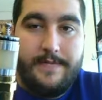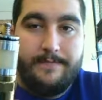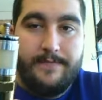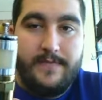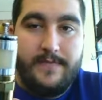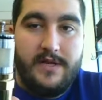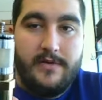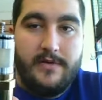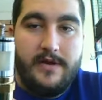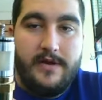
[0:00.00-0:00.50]

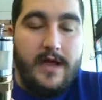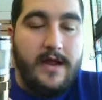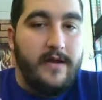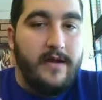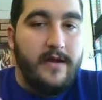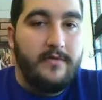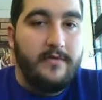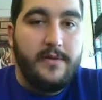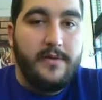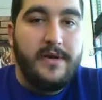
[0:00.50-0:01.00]
You know, kind of
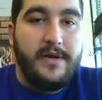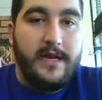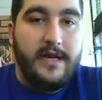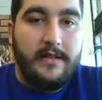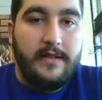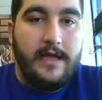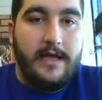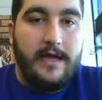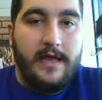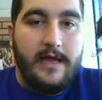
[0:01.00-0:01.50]
eliminating
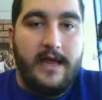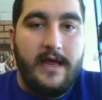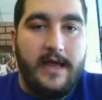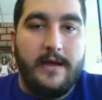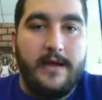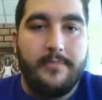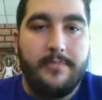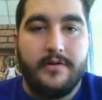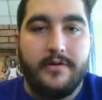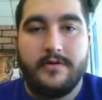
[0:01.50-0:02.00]
that gap.
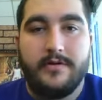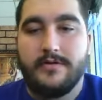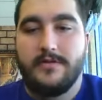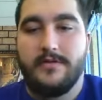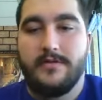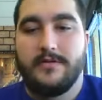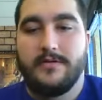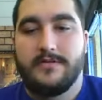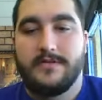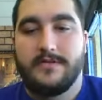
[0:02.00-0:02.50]

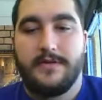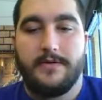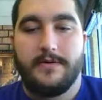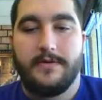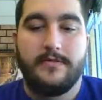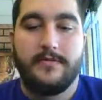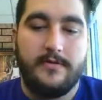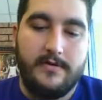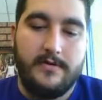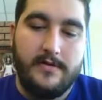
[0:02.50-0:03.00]
So,
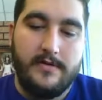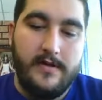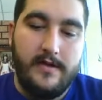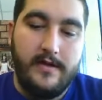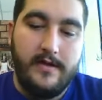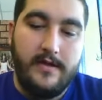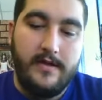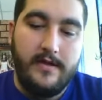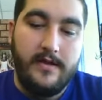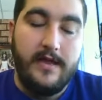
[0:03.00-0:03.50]

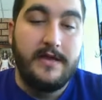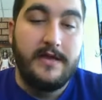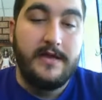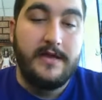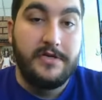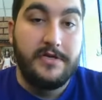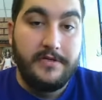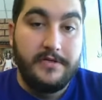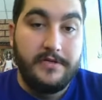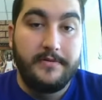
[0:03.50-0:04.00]
in case you
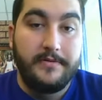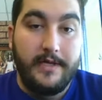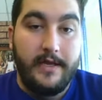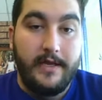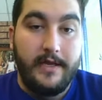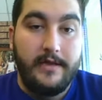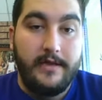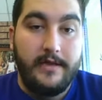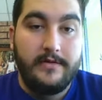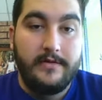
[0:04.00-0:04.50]
do
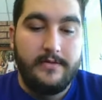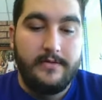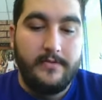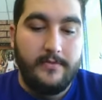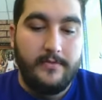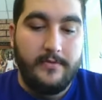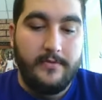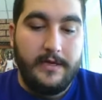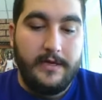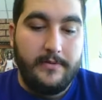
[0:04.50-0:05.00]
leak,
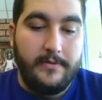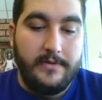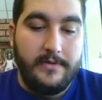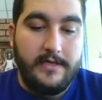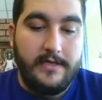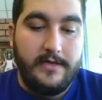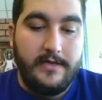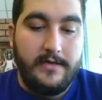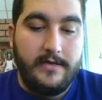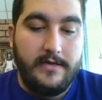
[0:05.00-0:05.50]
with
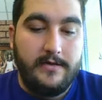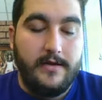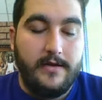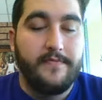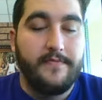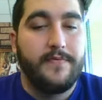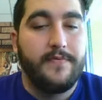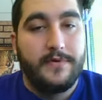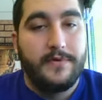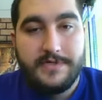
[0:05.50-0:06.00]
the
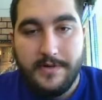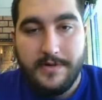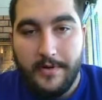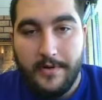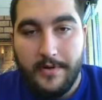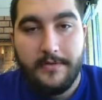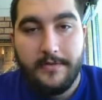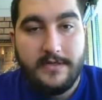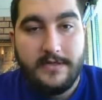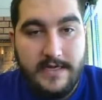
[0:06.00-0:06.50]
unfortunate
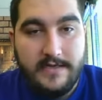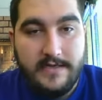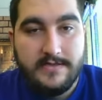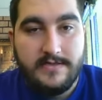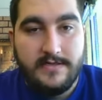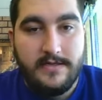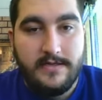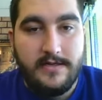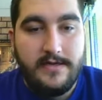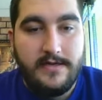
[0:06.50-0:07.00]
part of the
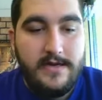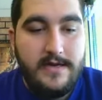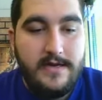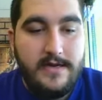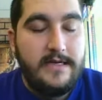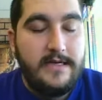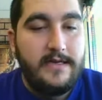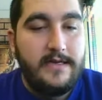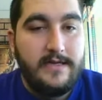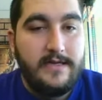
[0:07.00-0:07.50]
Tesla,
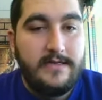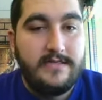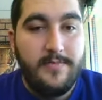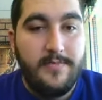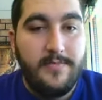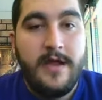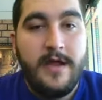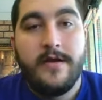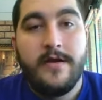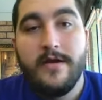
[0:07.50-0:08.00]
is the
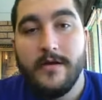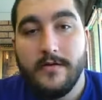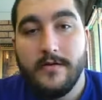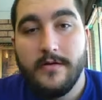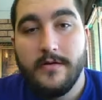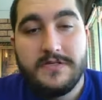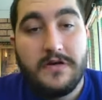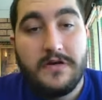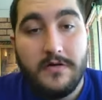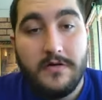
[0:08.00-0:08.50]
battery air
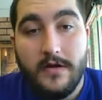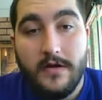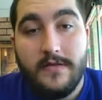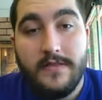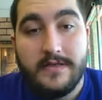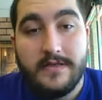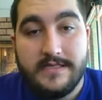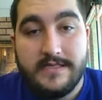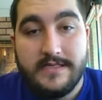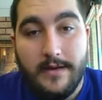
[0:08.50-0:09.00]
holes are on the
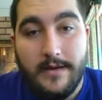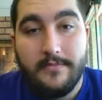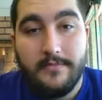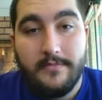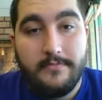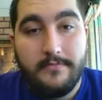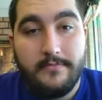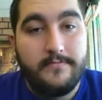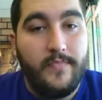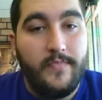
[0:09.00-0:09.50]
top.
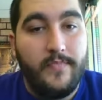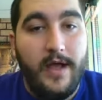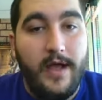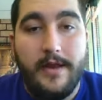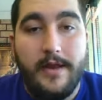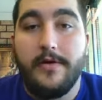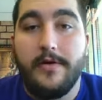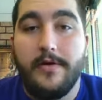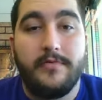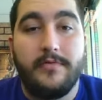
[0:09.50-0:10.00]
I
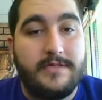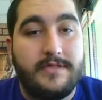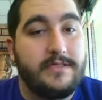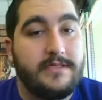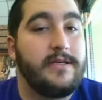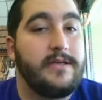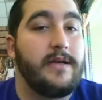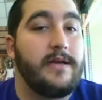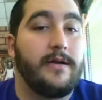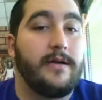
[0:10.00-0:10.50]
know it's
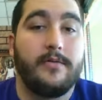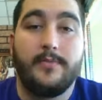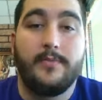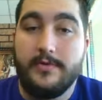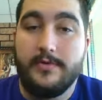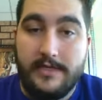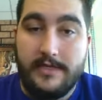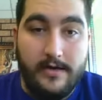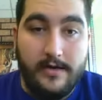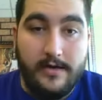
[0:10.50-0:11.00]
terrible
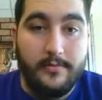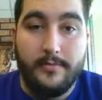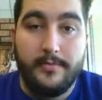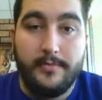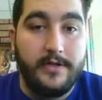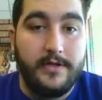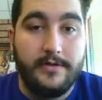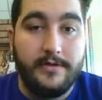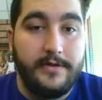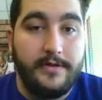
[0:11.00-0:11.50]

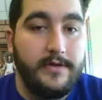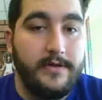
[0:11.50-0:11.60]
build.